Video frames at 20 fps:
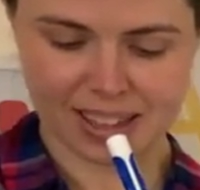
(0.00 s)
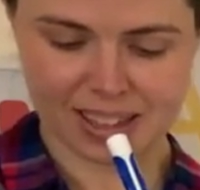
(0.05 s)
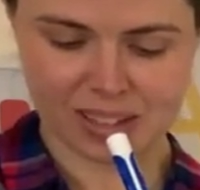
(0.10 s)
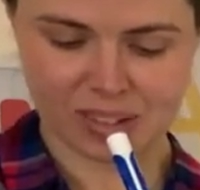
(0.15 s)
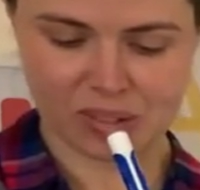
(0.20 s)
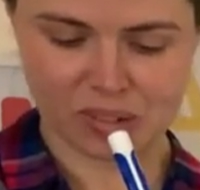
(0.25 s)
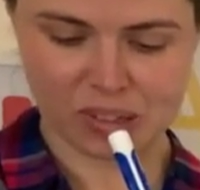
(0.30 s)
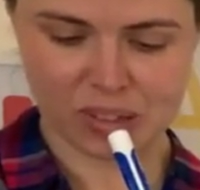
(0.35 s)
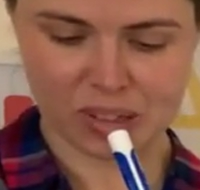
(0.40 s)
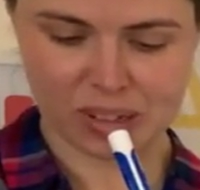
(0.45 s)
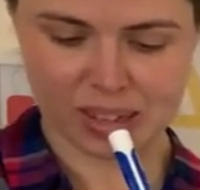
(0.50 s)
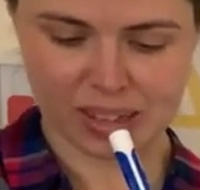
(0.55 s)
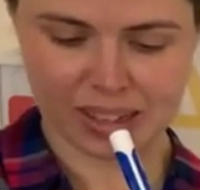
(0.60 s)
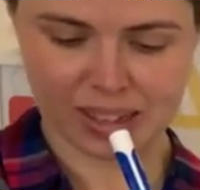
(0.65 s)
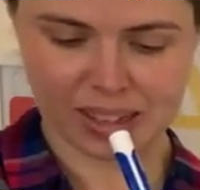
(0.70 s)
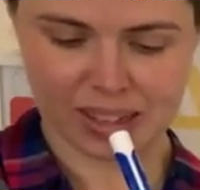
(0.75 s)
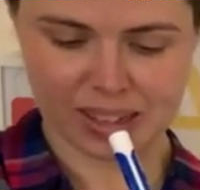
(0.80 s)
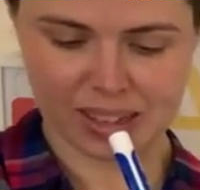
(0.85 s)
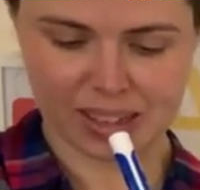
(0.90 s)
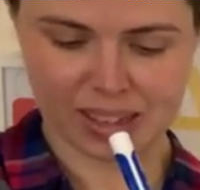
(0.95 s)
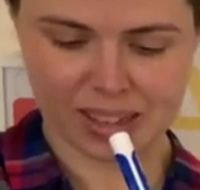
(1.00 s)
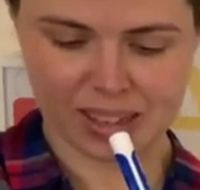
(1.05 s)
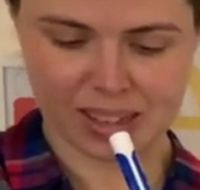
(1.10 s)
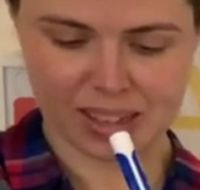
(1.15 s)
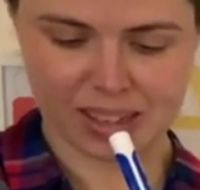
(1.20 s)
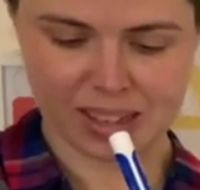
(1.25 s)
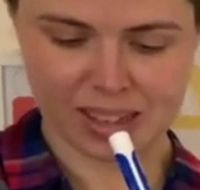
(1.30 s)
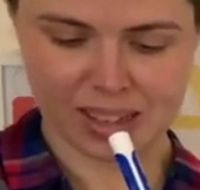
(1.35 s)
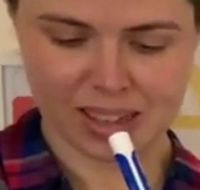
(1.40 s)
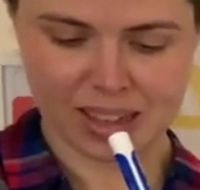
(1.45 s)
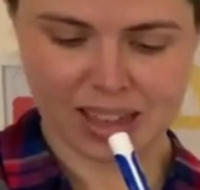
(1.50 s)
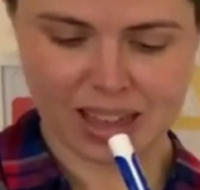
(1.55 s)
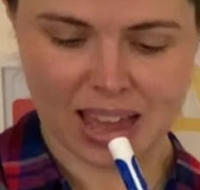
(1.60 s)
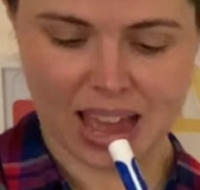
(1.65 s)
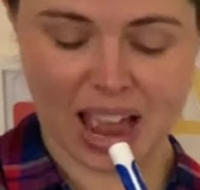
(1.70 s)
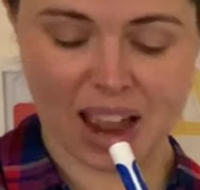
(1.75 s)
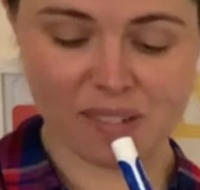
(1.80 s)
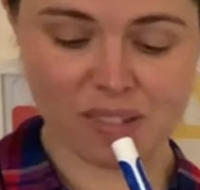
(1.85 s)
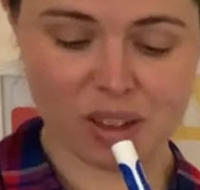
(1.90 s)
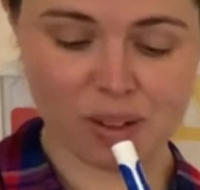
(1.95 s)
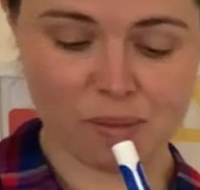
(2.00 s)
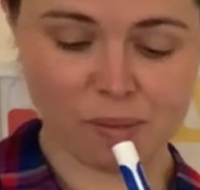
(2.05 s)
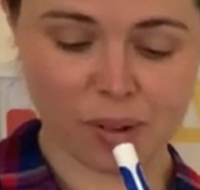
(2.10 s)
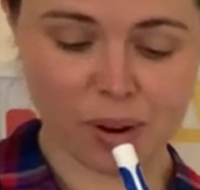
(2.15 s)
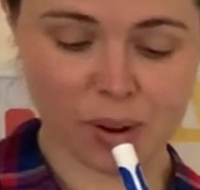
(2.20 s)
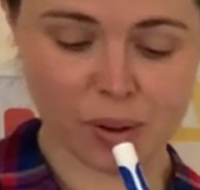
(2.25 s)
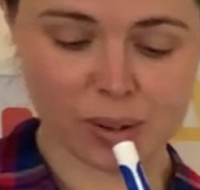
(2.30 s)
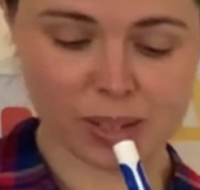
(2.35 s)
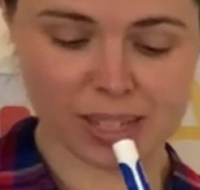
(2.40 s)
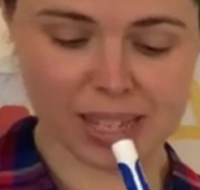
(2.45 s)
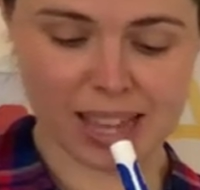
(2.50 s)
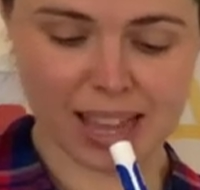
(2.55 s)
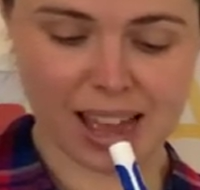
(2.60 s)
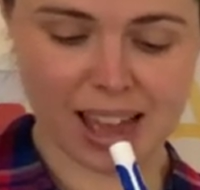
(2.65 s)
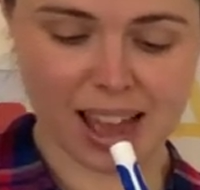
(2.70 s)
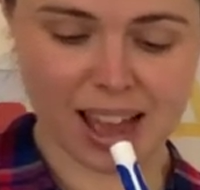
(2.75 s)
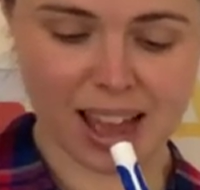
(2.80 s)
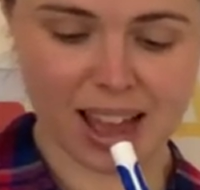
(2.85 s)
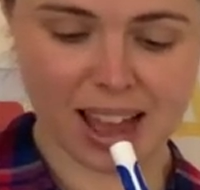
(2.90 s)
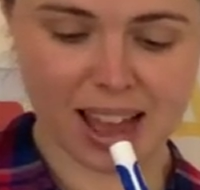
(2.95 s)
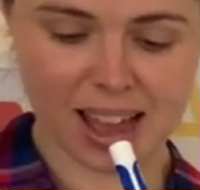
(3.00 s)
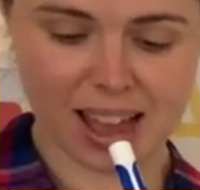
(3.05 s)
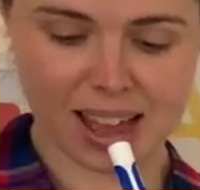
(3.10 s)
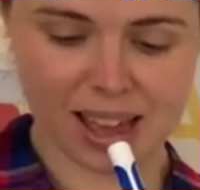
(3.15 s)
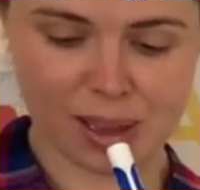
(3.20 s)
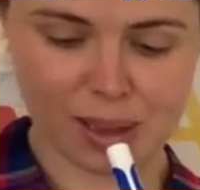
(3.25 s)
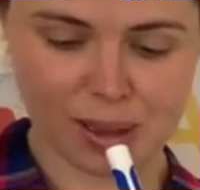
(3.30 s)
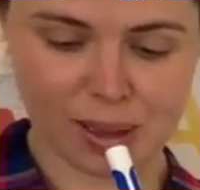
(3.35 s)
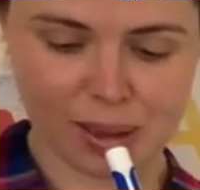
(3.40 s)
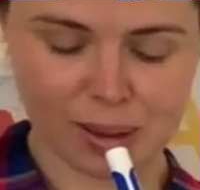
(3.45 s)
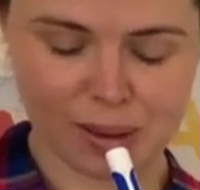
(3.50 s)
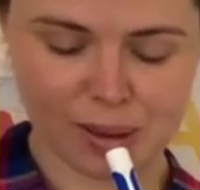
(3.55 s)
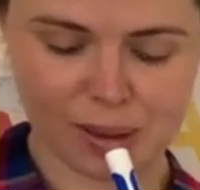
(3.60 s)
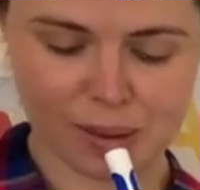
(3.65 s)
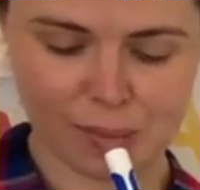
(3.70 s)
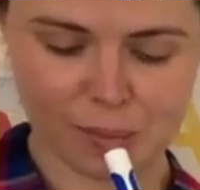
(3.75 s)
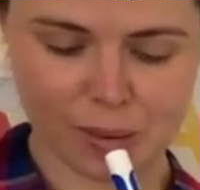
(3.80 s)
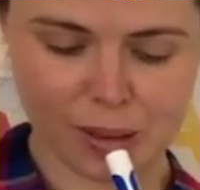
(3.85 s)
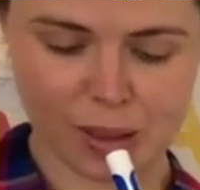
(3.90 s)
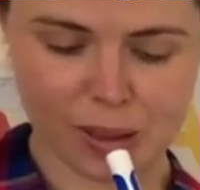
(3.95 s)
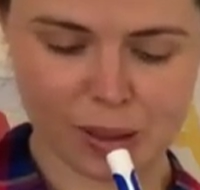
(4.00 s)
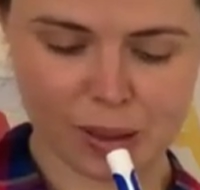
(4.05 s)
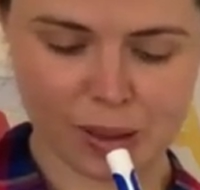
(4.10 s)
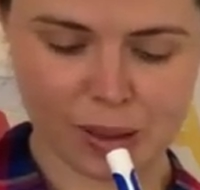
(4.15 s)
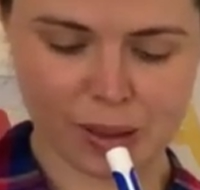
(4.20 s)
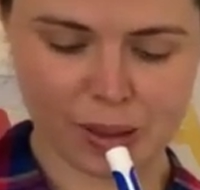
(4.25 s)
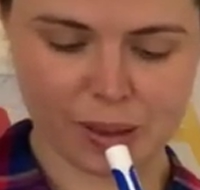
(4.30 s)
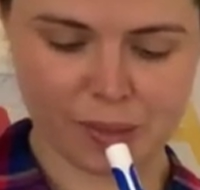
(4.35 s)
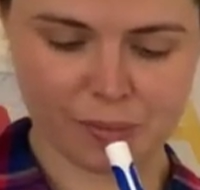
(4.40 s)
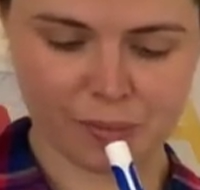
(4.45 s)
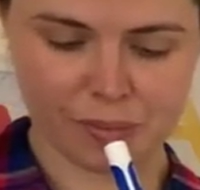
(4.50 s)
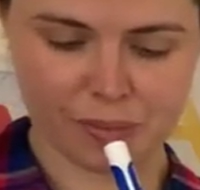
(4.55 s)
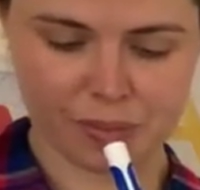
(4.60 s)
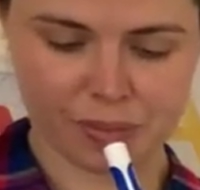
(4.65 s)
Looking. Harry and Rosie, hi, welcome.